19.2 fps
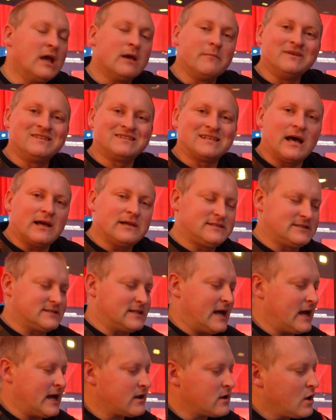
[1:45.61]
Besides
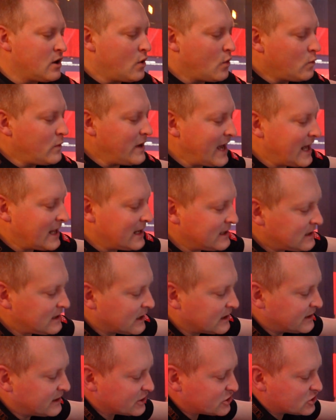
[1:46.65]
that, we added
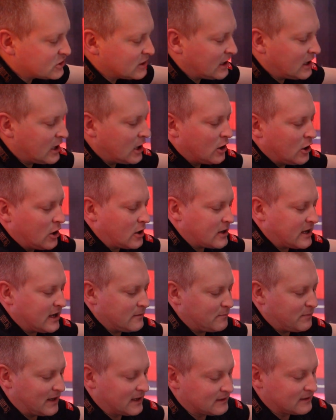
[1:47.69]
additional locking
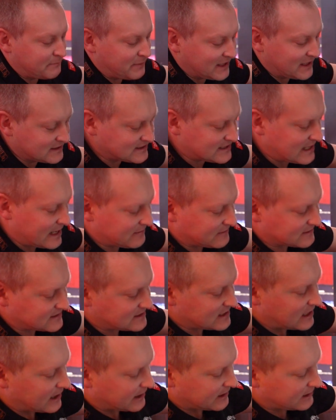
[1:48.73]
pins at the
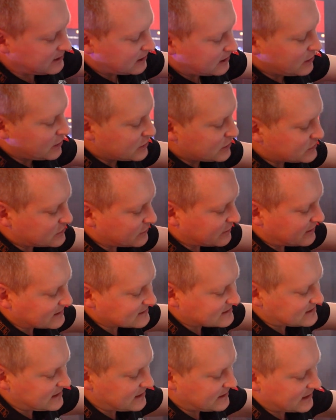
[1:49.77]
side. So you can
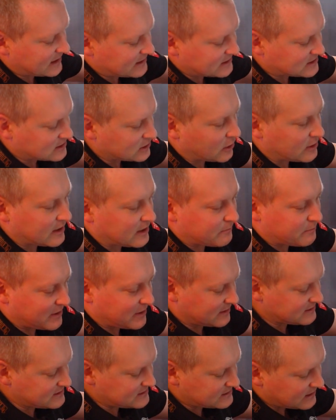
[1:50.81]
see there's locking
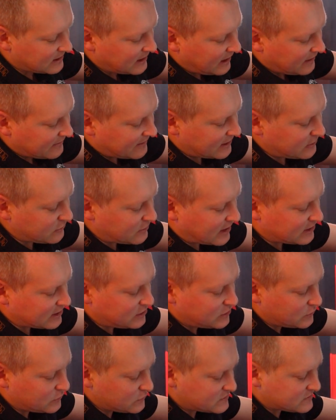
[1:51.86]
pins that you can
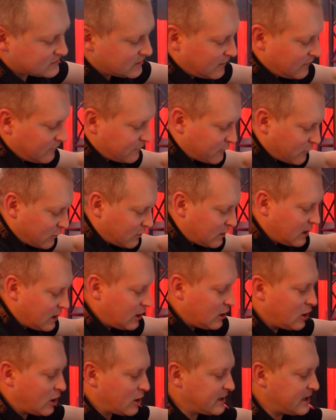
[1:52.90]
use for
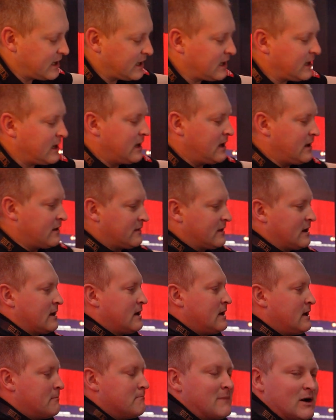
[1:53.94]
locking the
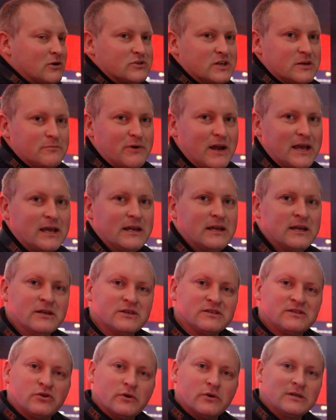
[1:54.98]
mounting bracket in a
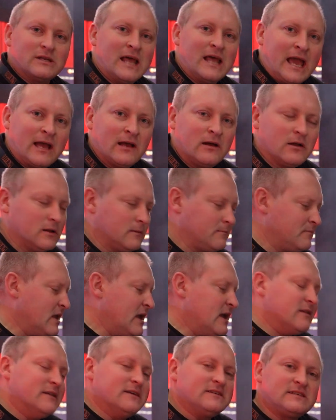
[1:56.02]
certain angle.
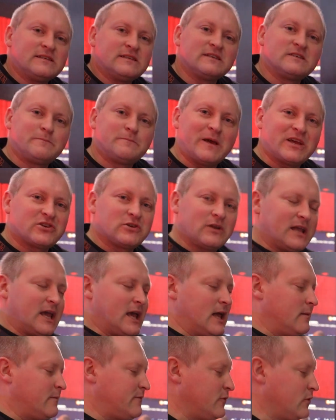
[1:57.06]
This is especially
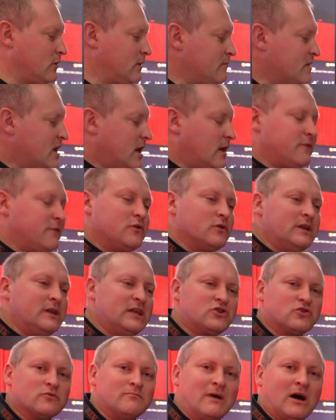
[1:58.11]
helpful if you
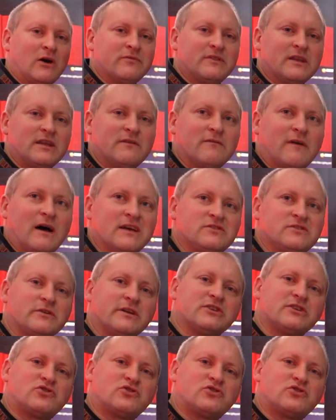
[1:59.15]
need to mount the device on a